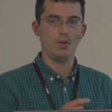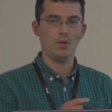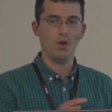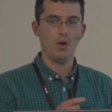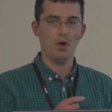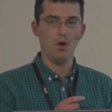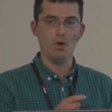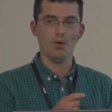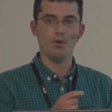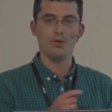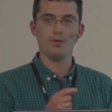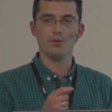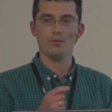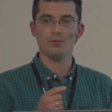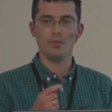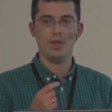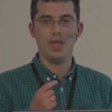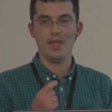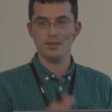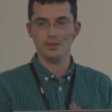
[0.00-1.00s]
on
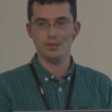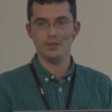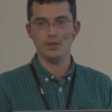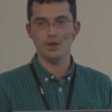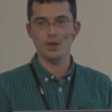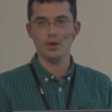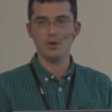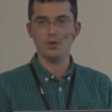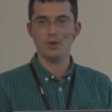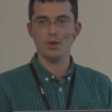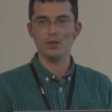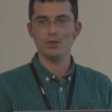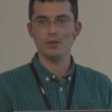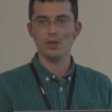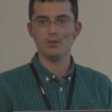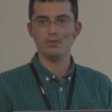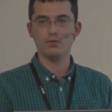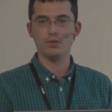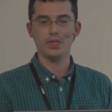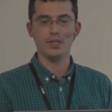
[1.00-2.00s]
SEO and,
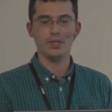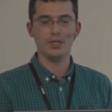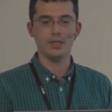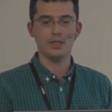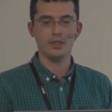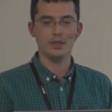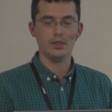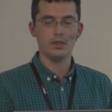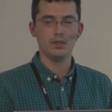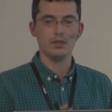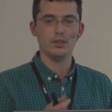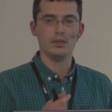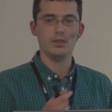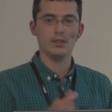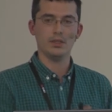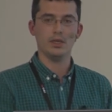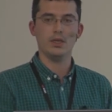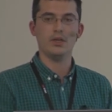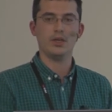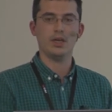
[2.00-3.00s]
and really
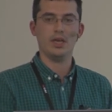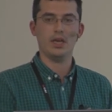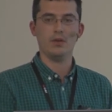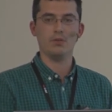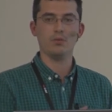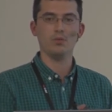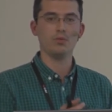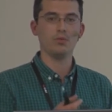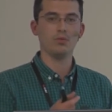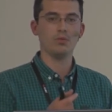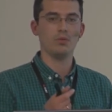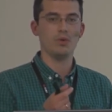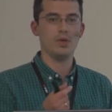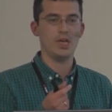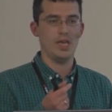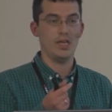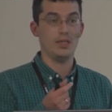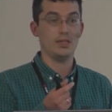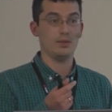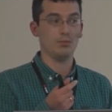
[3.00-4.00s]
decide, okay,
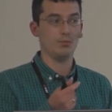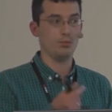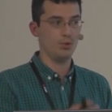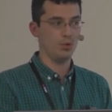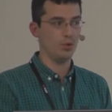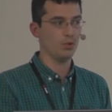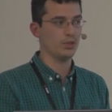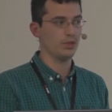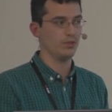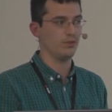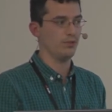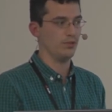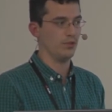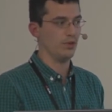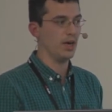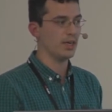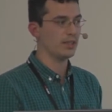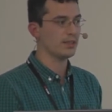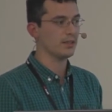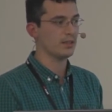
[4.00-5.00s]
it's important for
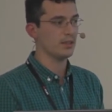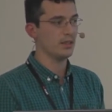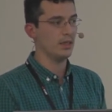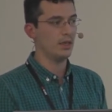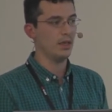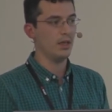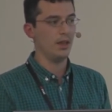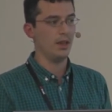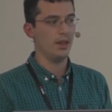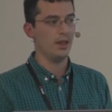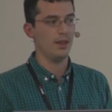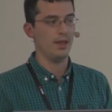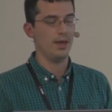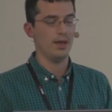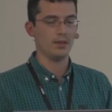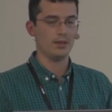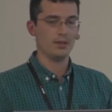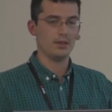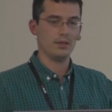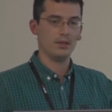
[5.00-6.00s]
us
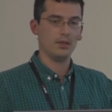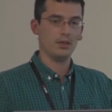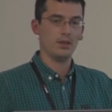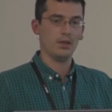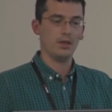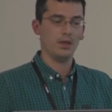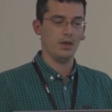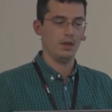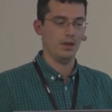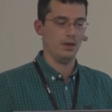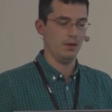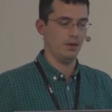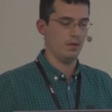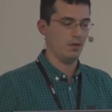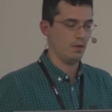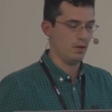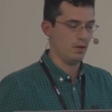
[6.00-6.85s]
that uh,